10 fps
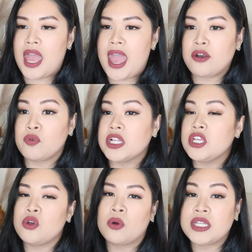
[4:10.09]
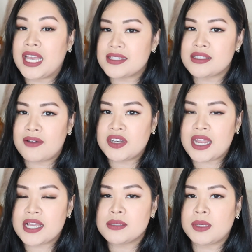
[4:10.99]
and really you only get 7
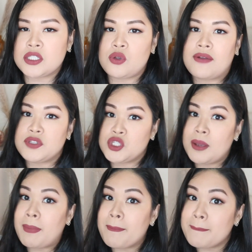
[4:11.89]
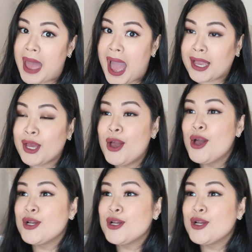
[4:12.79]
days because you have to ship it back